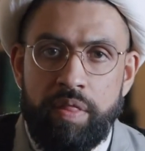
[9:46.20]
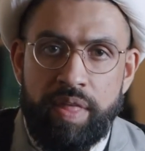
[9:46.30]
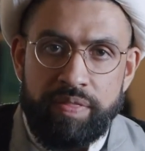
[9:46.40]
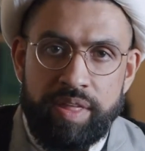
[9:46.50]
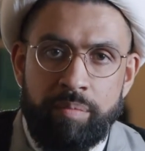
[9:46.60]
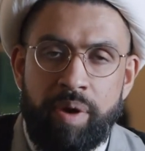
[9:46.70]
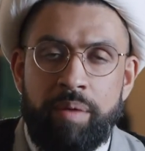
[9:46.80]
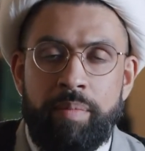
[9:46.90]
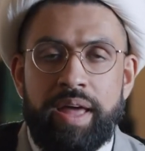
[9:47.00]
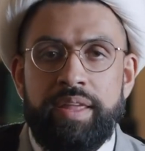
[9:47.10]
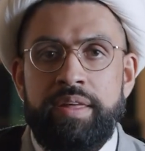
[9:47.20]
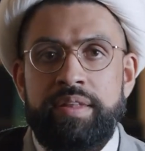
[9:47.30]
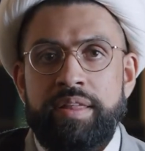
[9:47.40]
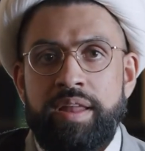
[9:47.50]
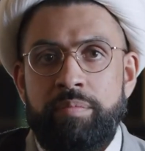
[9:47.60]
that the Imam alayhi
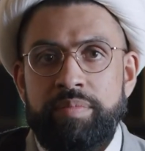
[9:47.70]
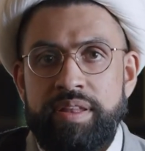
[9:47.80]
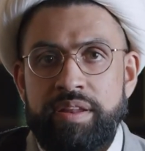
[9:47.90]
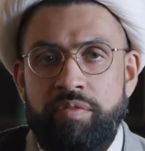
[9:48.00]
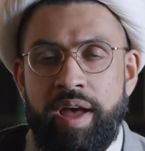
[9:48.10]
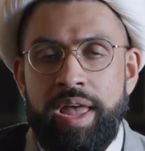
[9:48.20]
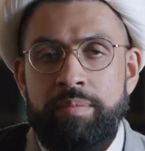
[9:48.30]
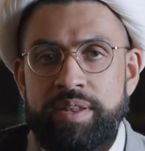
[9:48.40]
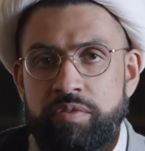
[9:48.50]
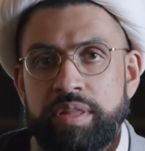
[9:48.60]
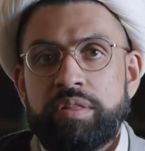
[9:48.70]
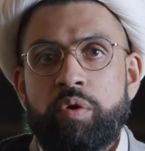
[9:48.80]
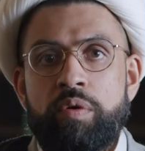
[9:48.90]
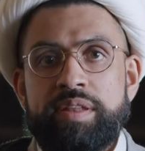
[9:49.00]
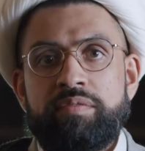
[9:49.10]
salam describes during the
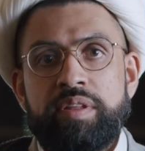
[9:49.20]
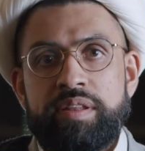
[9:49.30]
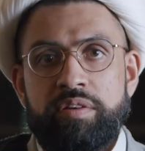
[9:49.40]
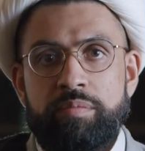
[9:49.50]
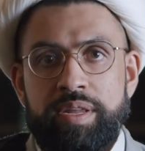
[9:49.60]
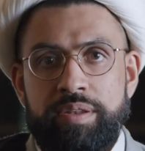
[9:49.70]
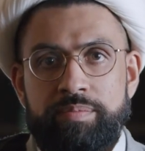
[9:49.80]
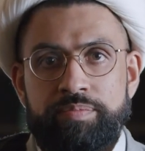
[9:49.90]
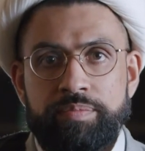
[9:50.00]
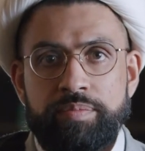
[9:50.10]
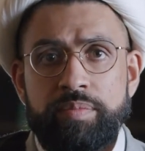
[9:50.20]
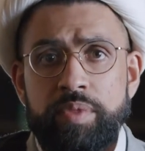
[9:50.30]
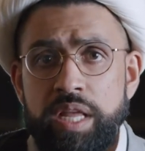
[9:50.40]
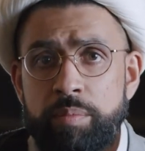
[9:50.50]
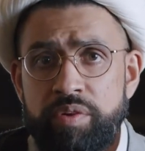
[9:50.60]
course of this sermon.
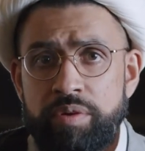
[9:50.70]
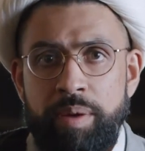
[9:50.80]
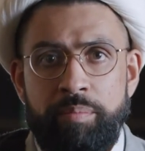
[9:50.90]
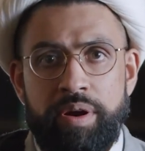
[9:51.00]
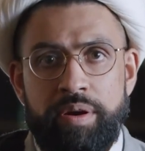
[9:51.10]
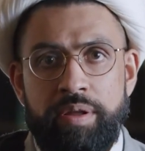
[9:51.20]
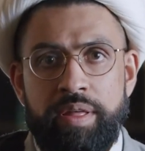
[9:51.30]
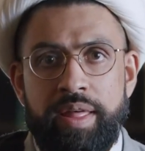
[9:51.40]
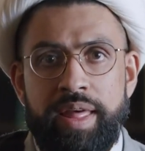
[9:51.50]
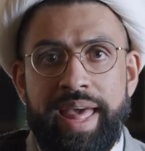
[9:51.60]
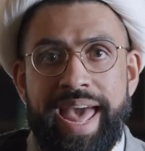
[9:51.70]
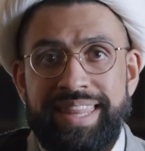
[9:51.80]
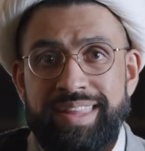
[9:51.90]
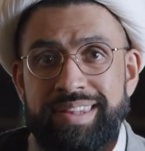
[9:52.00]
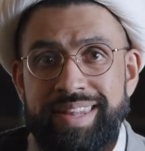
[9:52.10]
But remember,
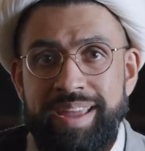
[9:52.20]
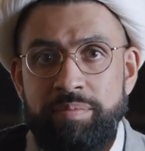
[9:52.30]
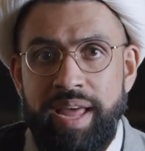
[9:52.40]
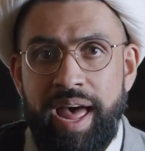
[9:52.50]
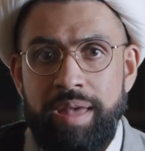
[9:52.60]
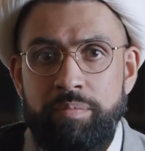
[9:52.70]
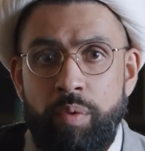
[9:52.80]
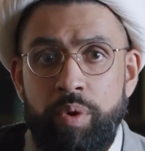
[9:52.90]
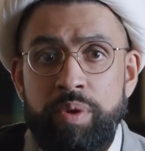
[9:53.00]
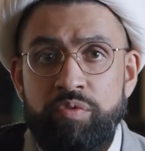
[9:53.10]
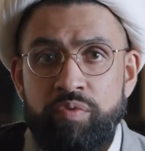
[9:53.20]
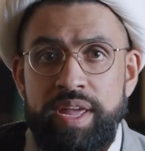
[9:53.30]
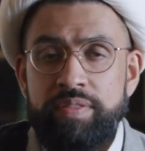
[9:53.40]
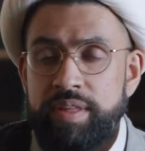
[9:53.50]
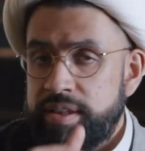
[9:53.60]
at the same time that when we
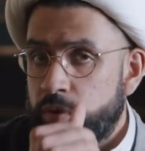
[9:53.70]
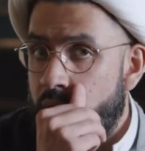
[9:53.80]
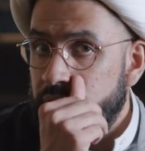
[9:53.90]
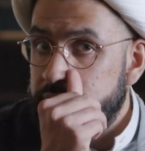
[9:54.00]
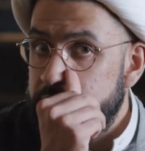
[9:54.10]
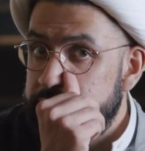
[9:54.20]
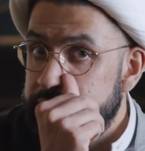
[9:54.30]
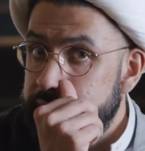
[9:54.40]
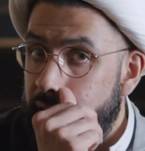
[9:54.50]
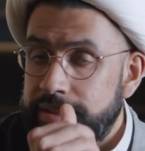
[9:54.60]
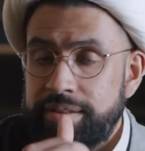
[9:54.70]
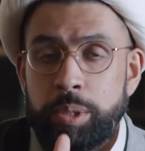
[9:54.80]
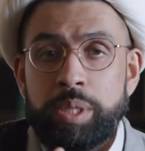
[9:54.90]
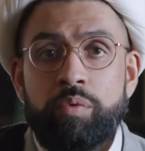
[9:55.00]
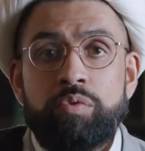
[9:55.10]
read these qualities, it's not
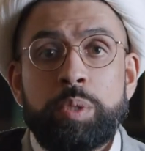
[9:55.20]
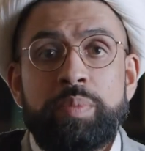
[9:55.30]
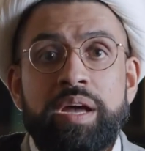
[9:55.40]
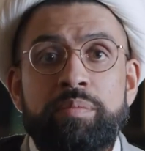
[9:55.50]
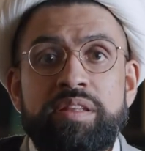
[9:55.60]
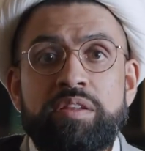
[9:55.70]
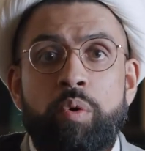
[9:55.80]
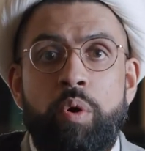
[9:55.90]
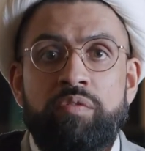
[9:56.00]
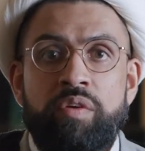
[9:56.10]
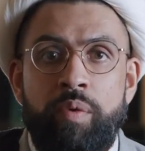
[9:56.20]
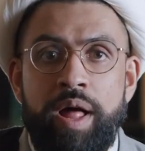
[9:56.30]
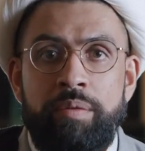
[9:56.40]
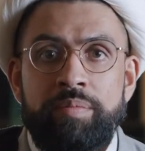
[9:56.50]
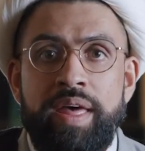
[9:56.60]
such that we should become so
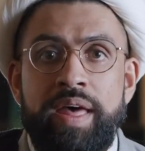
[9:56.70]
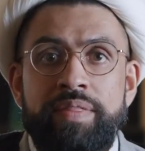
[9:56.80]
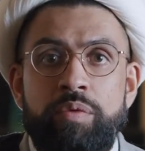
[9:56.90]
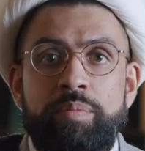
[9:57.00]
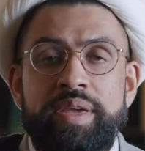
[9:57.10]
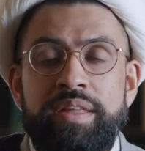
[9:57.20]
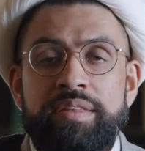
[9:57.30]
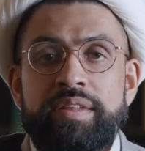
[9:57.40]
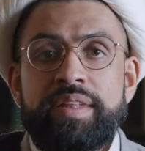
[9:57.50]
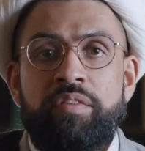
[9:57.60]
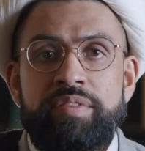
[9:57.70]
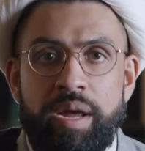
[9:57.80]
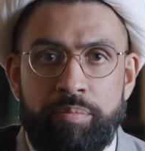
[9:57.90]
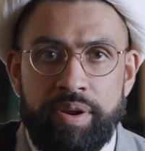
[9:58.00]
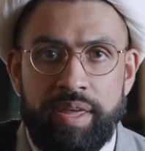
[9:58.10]
overwhelmed that we begin to
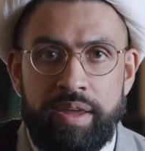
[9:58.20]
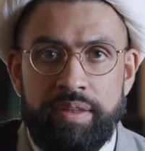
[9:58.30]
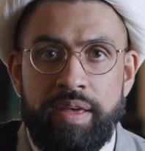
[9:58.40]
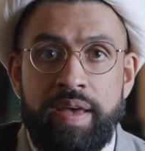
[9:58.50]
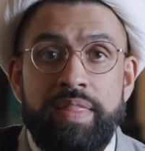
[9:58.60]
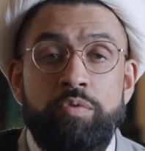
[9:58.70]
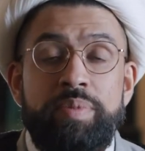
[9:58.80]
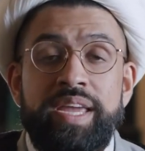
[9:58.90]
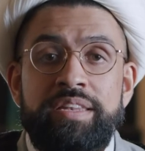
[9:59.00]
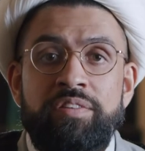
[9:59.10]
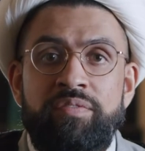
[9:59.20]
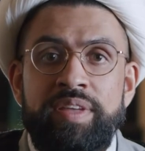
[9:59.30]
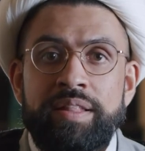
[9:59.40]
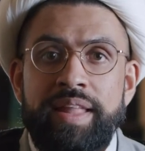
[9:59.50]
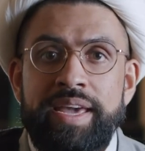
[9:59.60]
self-deprecate, that we begin to
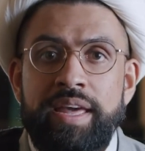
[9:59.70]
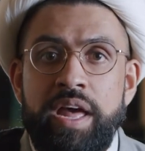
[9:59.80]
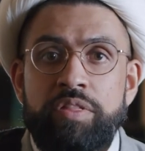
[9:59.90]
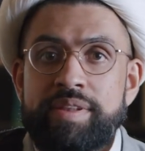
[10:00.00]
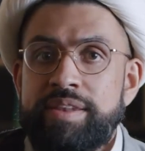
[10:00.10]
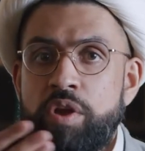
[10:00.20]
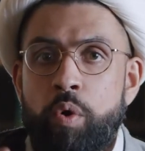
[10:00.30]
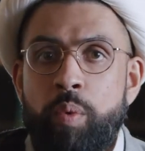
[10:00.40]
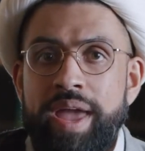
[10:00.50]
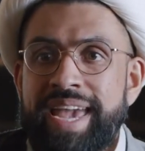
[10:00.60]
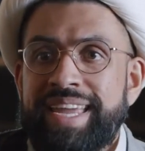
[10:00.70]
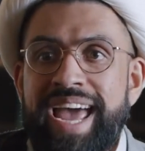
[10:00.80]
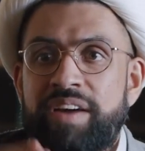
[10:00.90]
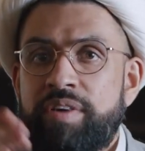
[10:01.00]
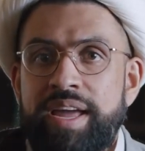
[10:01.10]
feel like there's no way I can
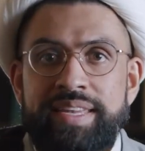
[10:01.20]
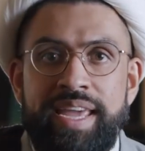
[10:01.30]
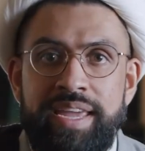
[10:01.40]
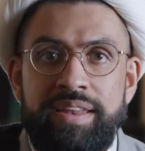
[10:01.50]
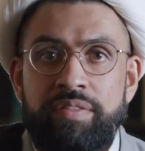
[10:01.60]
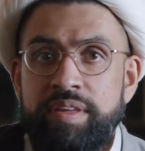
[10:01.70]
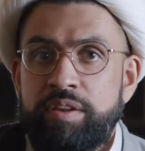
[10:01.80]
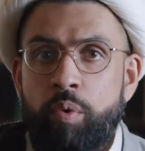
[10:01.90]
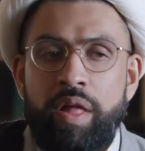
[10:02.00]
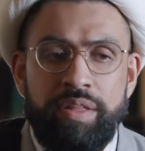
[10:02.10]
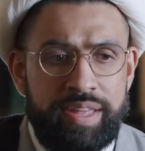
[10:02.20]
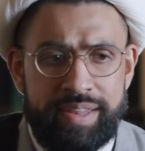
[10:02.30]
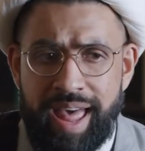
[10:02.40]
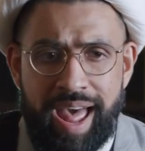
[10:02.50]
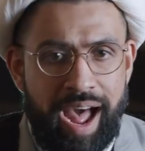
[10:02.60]
ever attain these
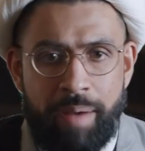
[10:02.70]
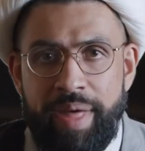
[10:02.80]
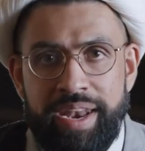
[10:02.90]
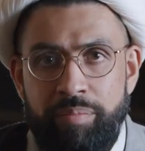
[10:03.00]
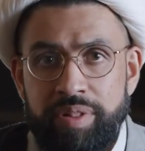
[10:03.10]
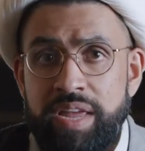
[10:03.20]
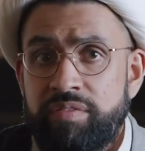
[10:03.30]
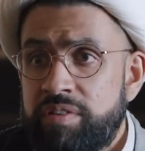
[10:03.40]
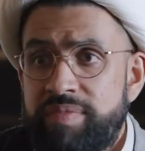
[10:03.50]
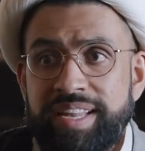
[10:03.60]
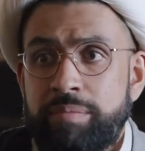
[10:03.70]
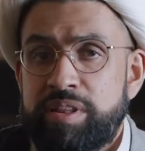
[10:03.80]
qualities. I'm not a believer. In fact, I'm